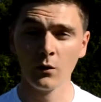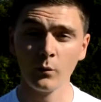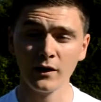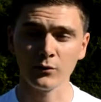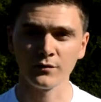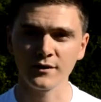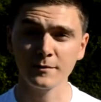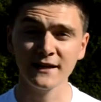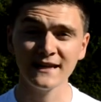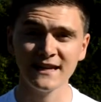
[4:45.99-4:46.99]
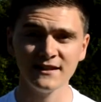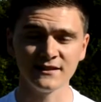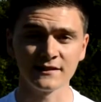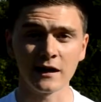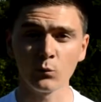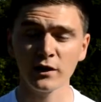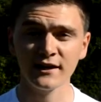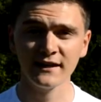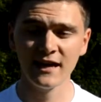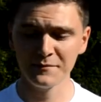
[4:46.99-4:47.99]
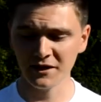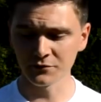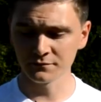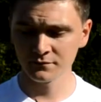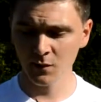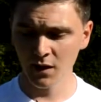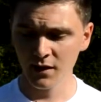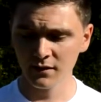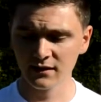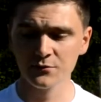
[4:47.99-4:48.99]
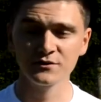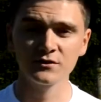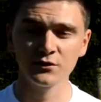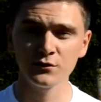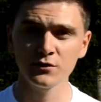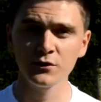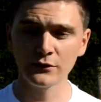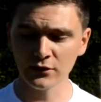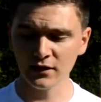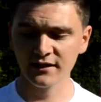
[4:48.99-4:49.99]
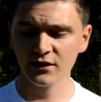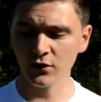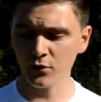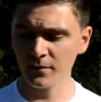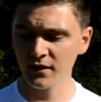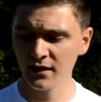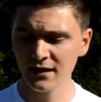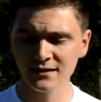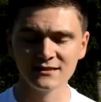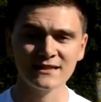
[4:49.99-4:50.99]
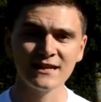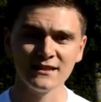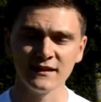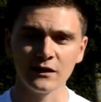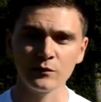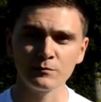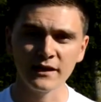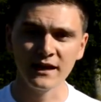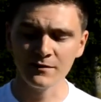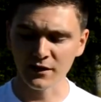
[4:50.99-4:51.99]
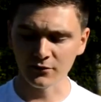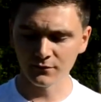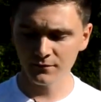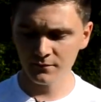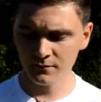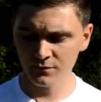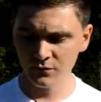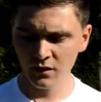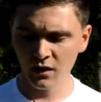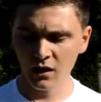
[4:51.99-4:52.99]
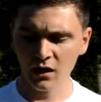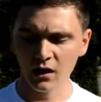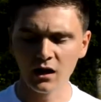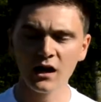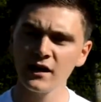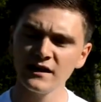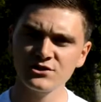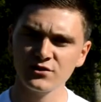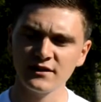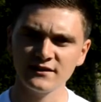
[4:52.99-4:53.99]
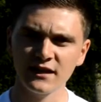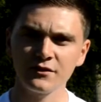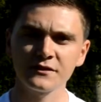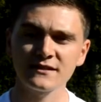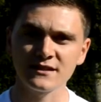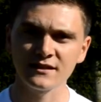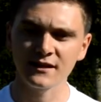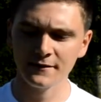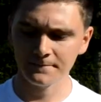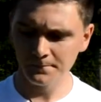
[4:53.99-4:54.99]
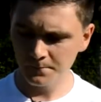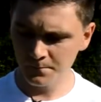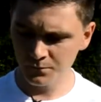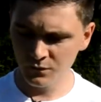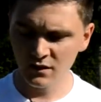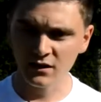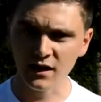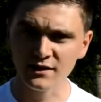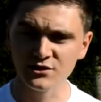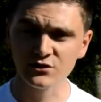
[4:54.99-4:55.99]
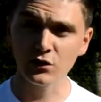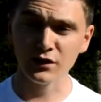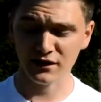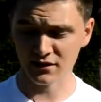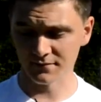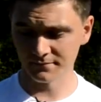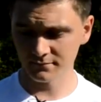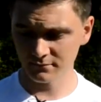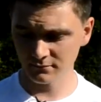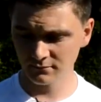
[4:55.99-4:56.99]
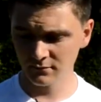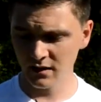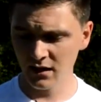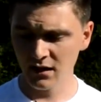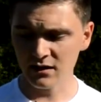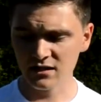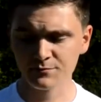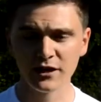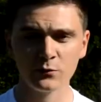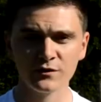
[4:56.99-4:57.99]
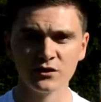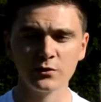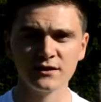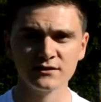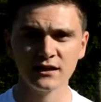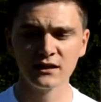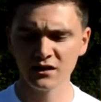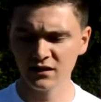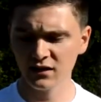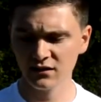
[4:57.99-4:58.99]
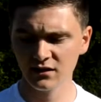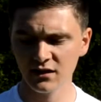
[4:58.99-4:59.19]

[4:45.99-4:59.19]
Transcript: Well, the plane landed, and when I came out, there was a dude who looked like a cop standing there with my name out. I ain't trying to get arrested yet. I just got here. I sprang with the quickness like lightning